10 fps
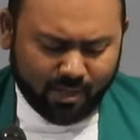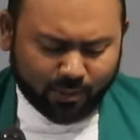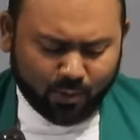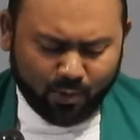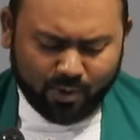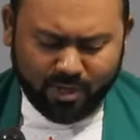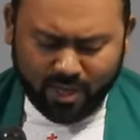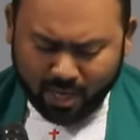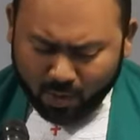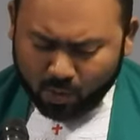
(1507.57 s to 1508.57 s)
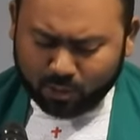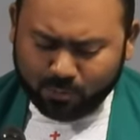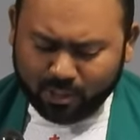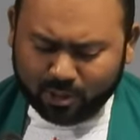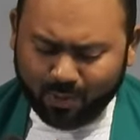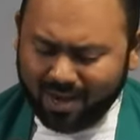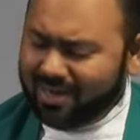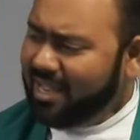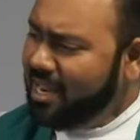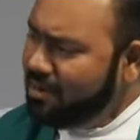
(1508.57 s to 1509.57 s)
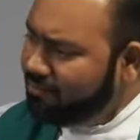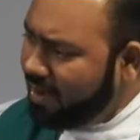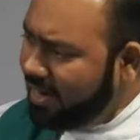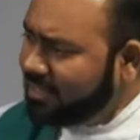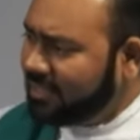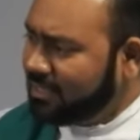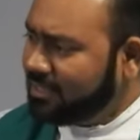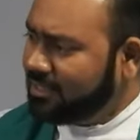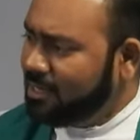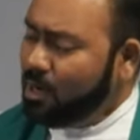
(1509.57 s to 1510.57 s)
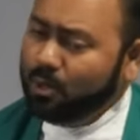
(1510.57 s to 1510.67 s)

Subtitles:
So, eco-spirituality invites us